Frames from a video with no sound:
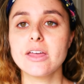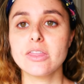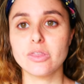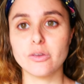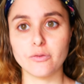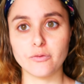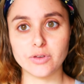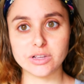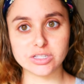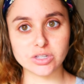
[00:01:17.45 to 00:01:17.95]
the
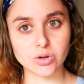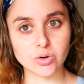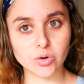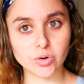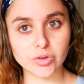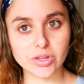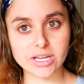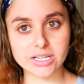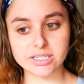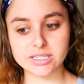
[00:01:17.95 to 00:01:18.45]

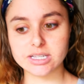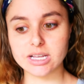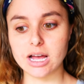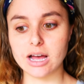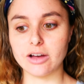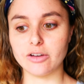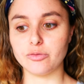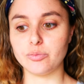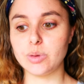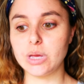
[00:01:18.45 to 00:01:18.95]
physicalness
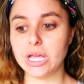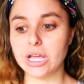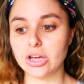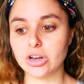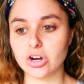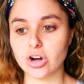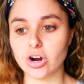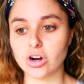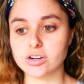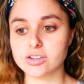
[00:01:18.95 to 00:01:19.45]
of being a
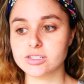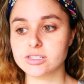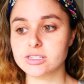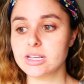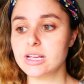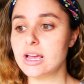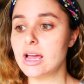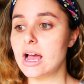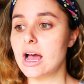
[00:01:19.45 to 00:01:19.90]
nurse,